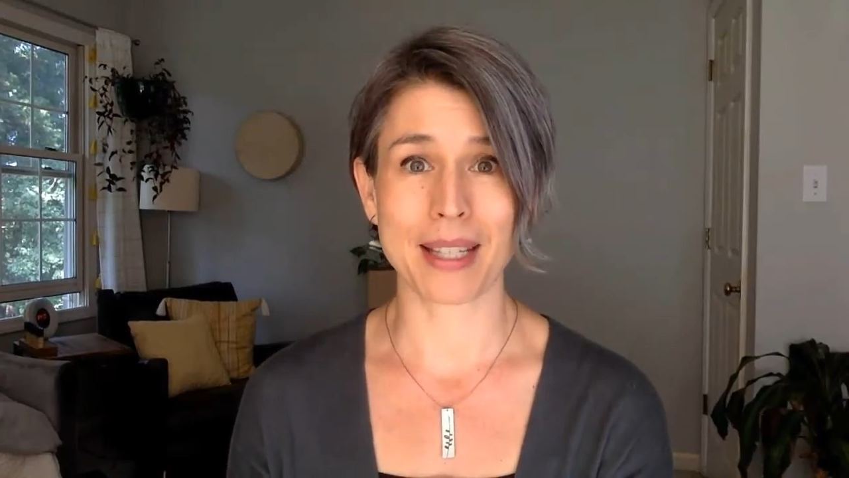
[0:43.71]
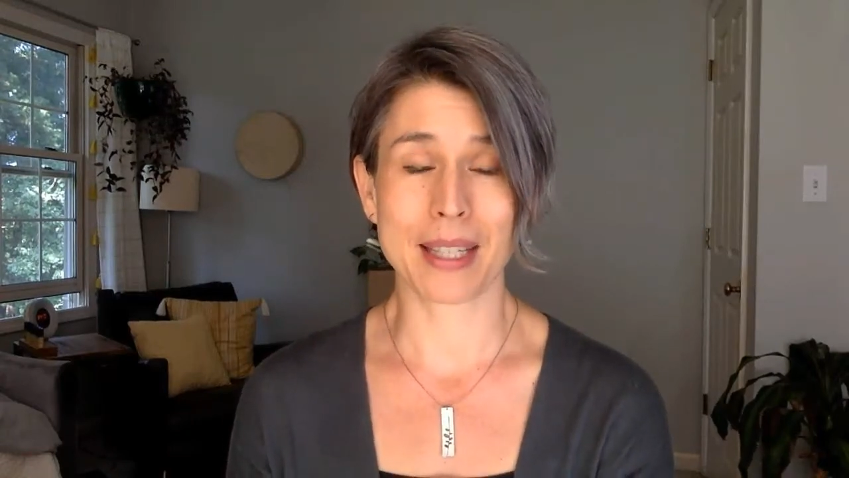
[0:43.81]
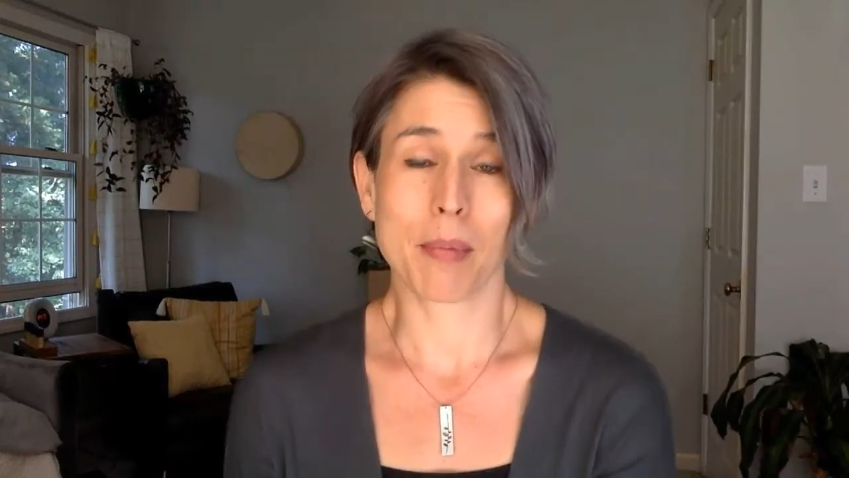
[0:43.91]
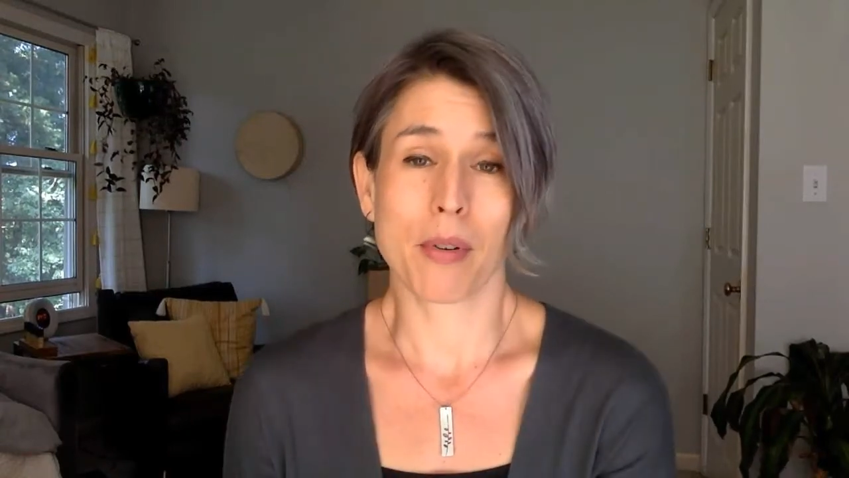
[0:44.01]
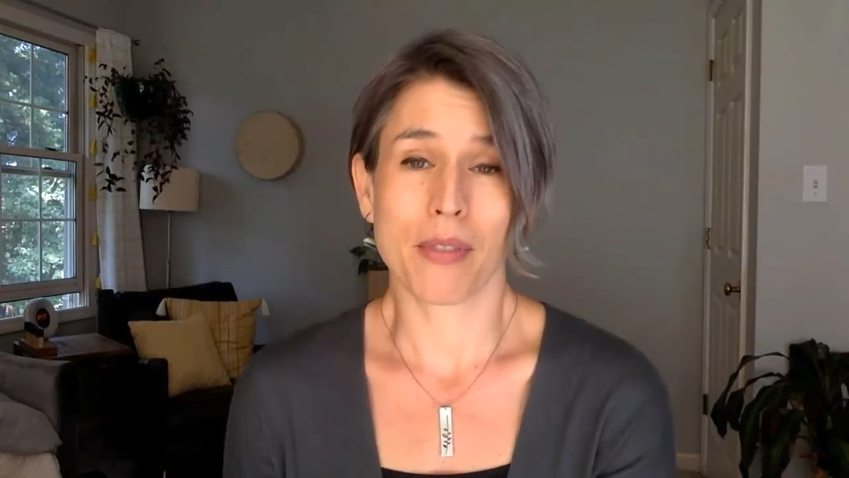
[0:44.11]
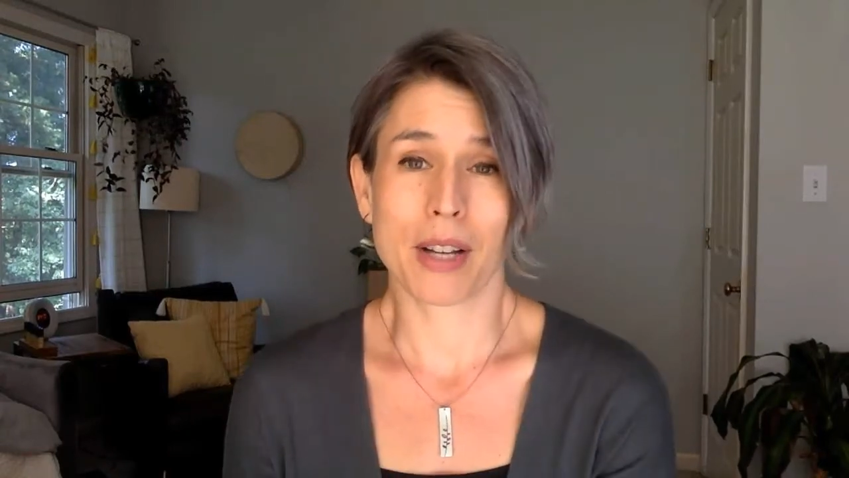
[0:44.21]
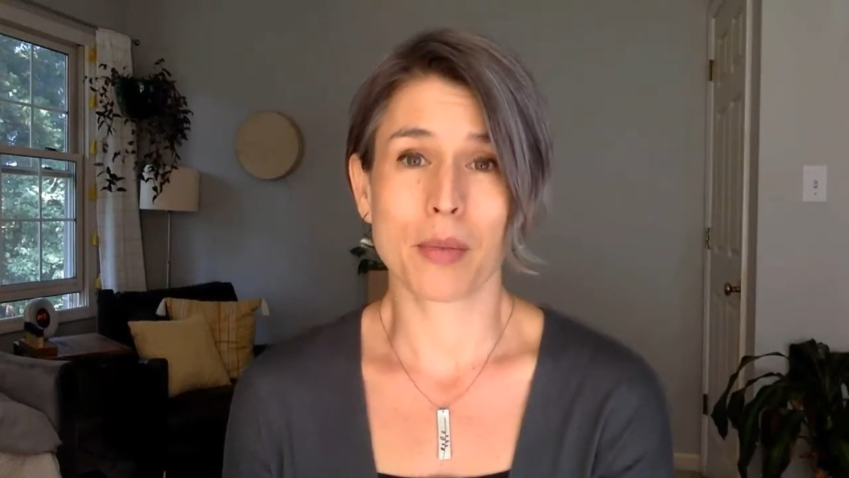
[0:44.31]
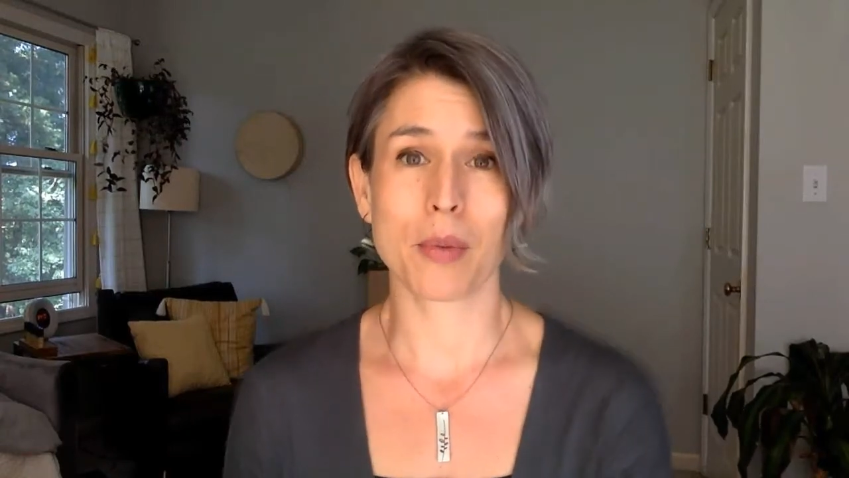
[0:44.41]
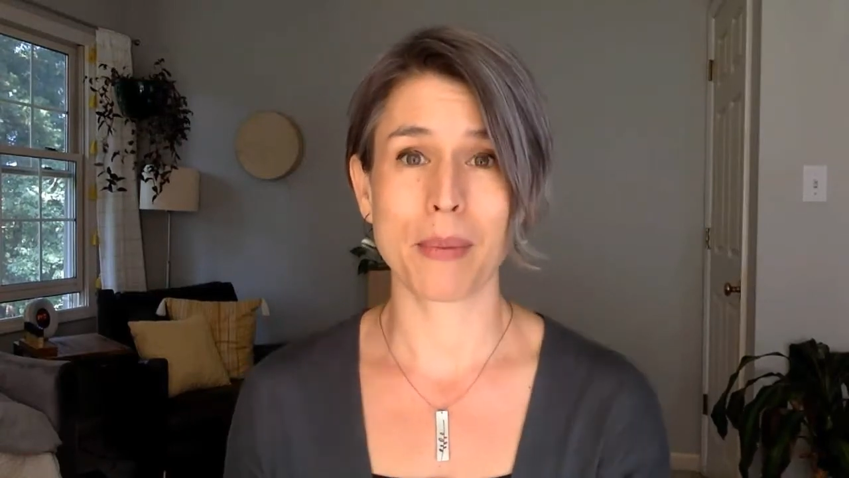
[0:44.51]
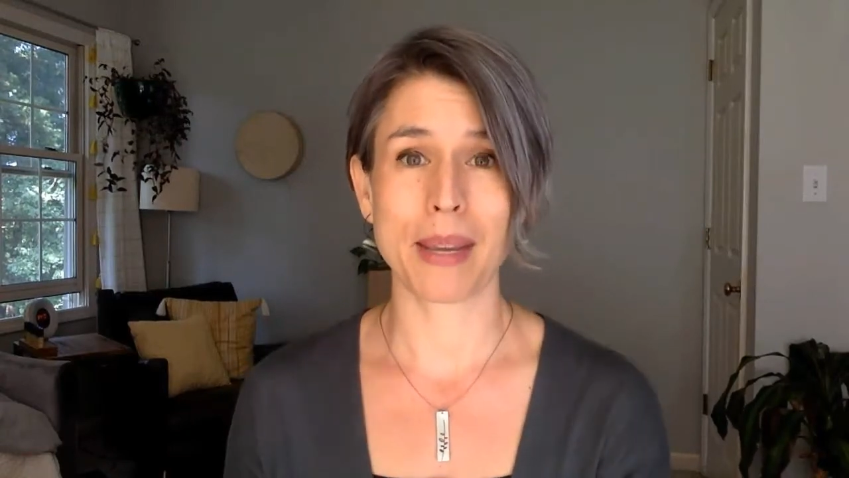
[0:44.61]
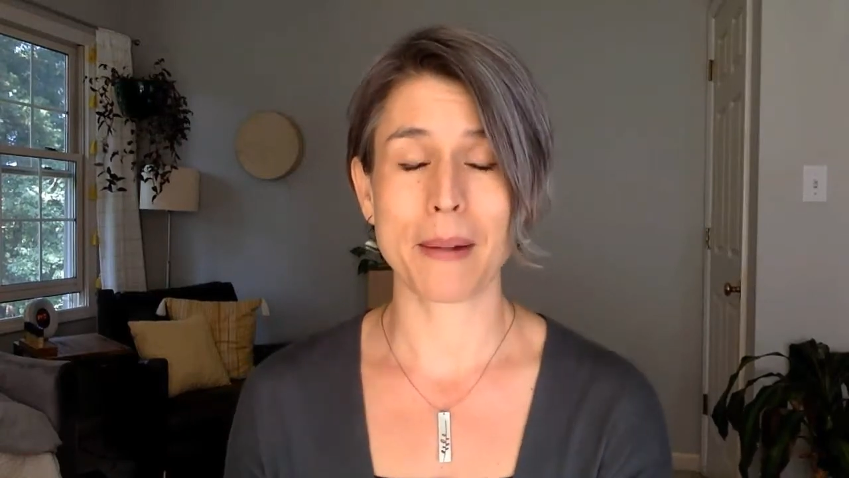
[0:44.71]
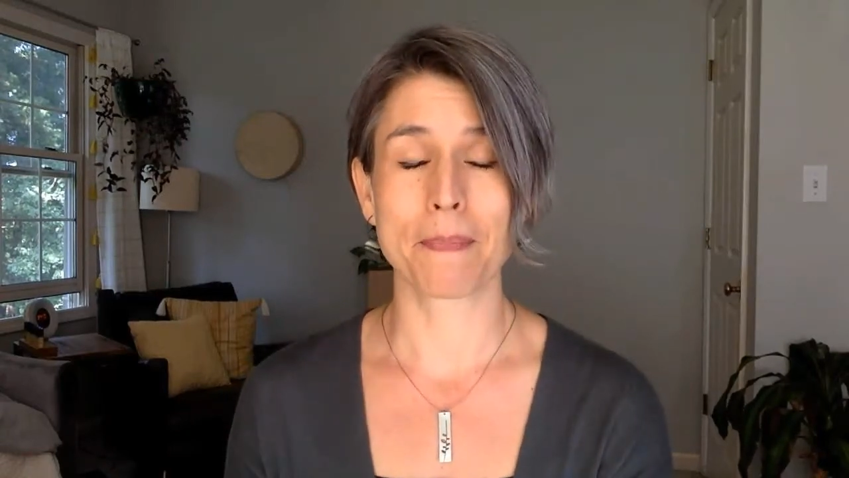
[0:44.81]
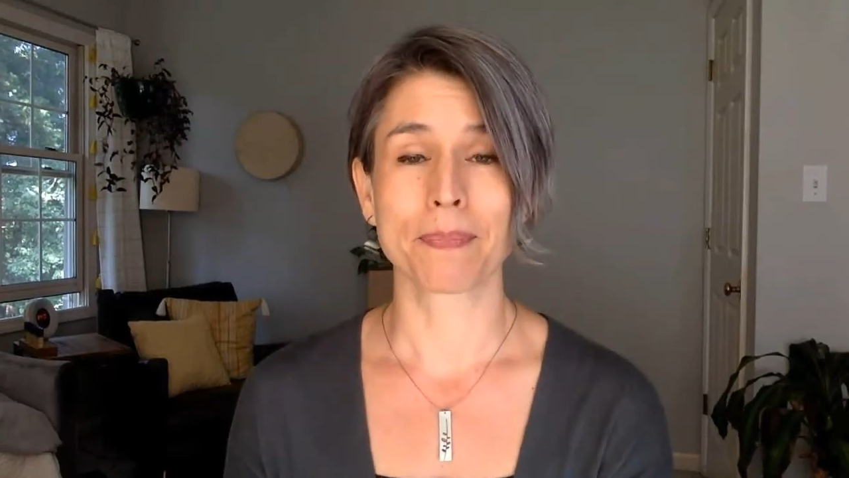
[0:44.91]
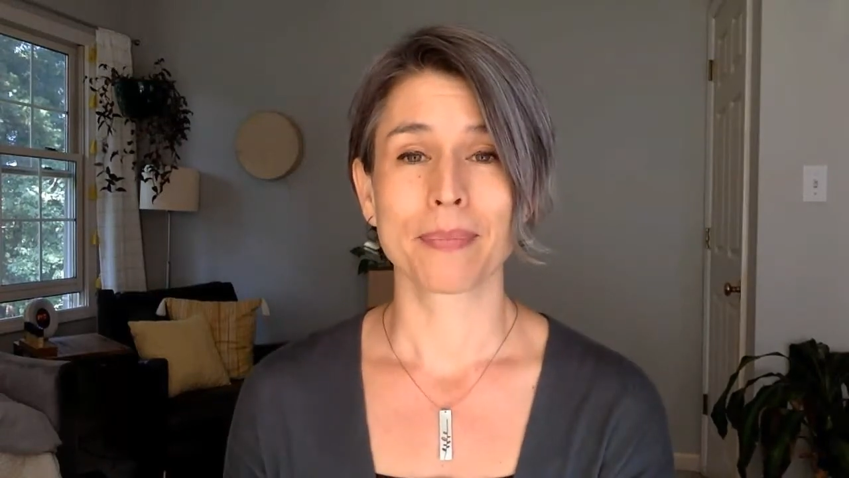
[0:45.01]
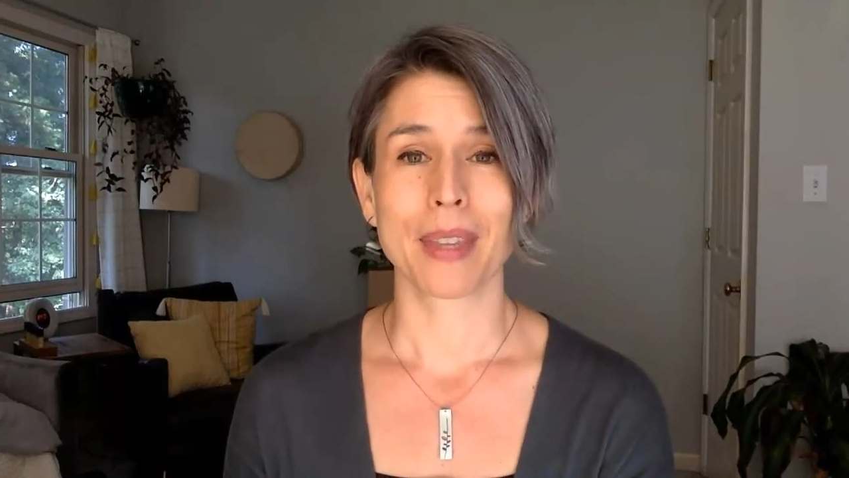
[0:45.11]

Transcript: A simple reflection would be,